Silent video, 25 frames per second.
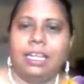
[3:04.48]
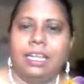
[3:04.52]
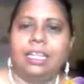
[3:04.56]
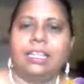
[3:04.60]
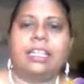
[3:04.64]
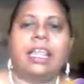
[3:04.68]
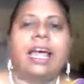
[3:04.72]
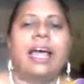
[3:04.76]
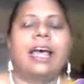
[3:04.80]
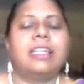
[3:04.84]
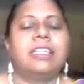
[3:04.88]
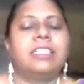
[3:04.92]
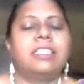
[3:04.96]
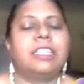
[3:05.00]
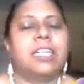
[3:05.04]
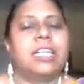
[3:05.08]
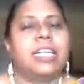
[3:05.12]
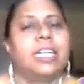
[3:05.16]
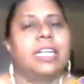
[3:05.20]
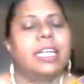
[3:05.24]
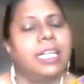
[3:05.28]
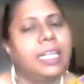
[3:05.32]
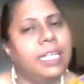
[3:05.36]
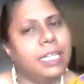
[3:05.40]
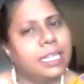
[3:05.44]
that
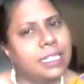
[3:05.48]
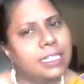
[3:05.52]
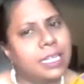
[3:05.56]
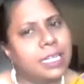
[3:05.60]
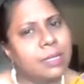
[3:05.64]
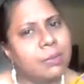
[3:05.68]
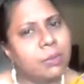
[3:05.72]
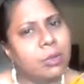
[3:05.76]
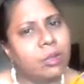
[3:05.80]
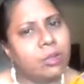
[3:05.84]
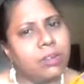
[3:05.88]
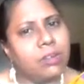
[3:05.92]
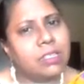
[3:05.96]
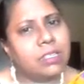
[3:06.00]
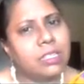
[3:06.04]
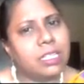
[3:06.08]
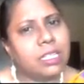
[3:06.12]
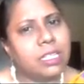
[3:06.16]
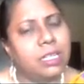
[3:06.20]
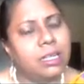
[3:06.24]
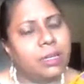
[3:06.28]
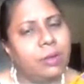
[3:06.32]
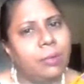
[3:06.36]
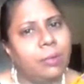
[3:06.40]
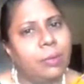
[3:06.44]
in democracy,
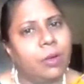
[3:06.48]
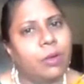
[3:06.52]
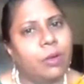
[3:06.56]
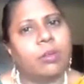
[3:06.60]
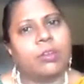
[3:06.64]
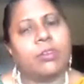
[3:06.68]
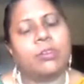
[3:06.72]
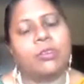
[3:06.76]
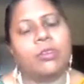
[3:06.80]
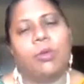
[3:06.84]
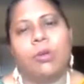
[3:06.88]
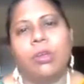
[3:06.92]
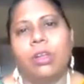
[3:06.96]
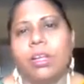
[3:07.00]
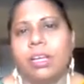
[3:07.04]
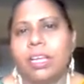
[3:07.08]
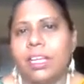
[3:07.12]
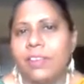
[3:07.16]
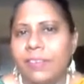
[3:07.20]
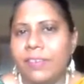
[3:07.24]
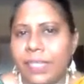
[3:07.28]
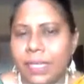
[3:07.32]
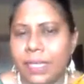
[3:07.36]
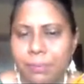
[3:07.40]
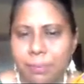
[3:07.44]
because all are
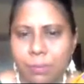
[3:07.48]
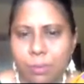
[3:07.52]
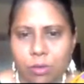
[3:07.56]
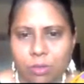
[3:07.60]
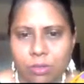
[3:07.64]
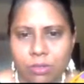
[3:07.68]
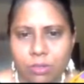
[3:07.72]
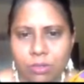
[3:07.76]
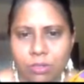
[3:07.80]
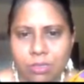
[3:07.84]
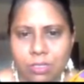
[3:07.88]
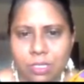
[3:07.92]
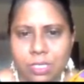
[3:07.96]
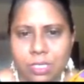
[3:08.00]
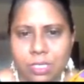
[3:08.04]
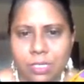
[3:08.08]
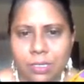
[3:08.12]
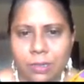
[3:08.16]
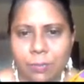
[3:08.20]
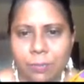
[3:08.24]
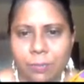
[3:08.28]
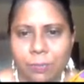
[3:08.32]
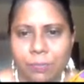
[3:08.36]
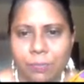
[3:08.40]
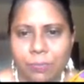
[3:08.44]
given importance,
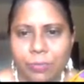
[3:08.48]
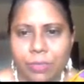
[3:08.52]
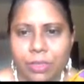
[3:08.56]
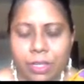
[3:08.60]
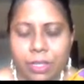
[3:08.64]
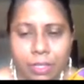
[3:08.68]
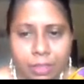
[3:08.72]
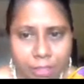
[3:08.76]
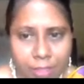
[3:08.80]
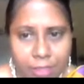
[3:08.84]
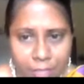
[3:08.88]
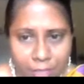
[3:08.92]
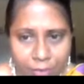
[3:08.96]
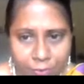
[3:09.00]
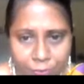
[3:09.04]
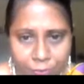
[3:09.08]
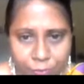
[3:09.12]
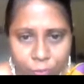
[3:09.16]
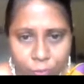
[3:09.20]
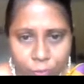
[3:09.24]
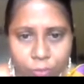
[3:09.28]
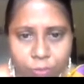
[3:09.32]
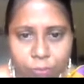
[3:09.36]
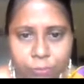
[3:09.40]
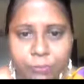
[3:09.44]

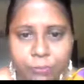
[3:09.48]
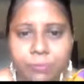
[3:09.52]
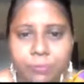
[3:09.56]
therefore,